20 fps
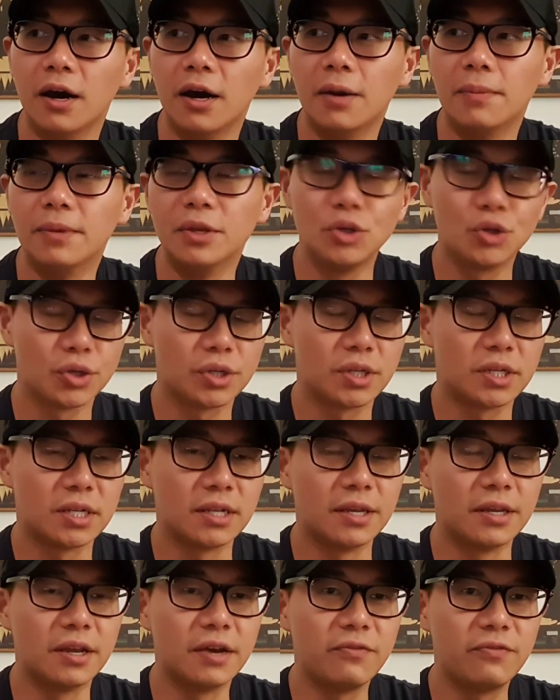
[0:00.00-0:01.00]

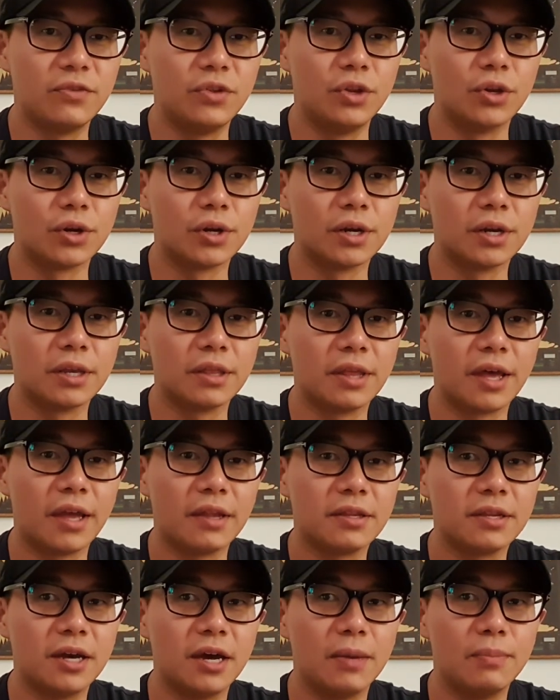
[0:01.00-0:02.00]
Interestingly enough, during
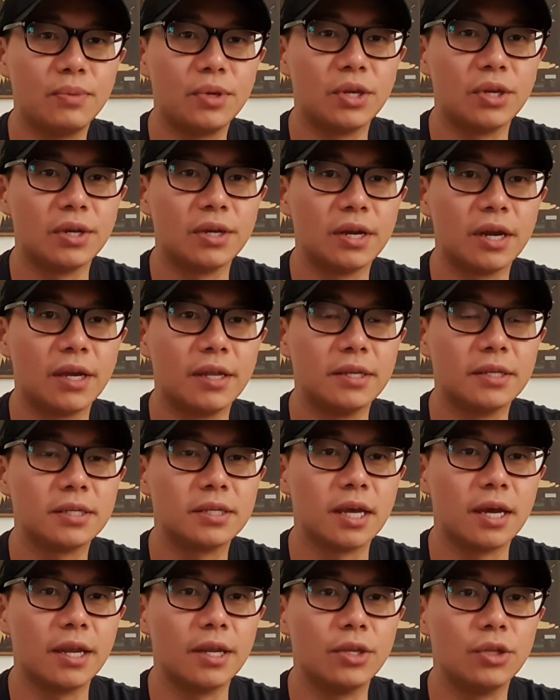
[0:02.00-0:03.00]
that time period, I
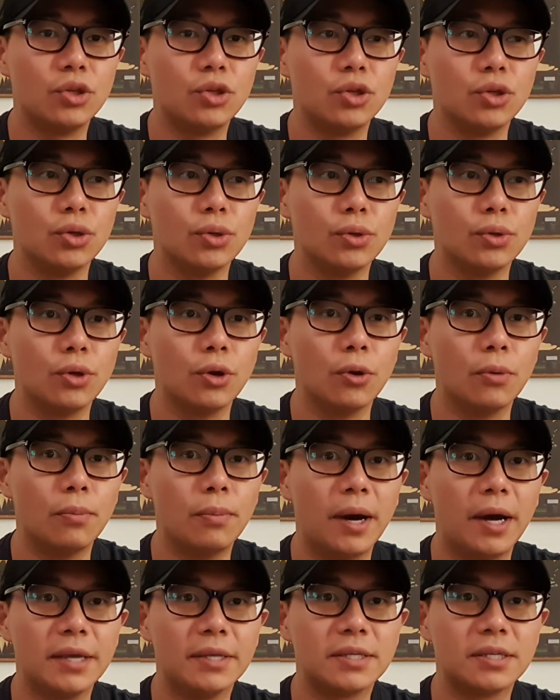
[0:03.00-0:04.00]
decided to go
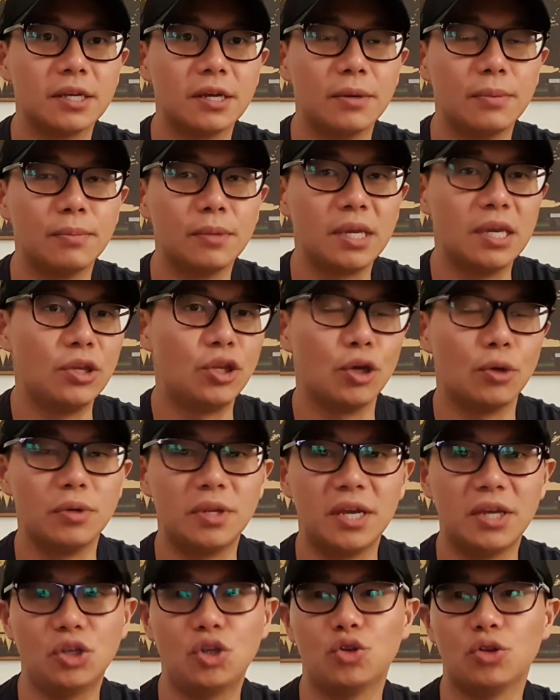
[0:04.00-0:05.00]
buy some ketone
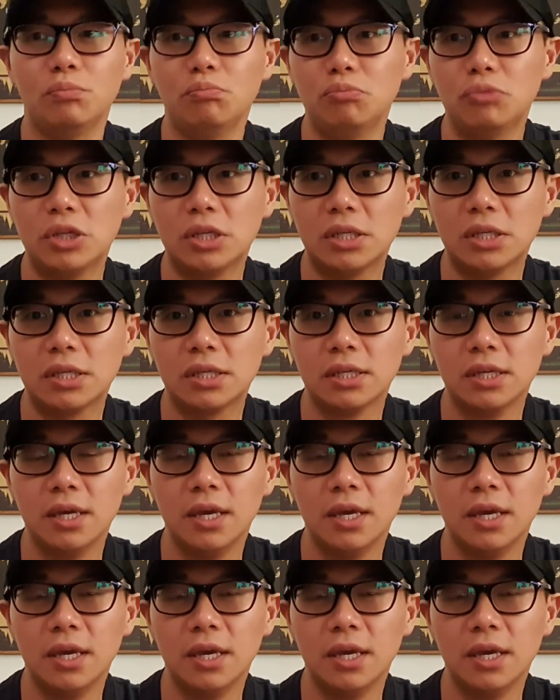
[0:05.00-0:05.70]
test strips.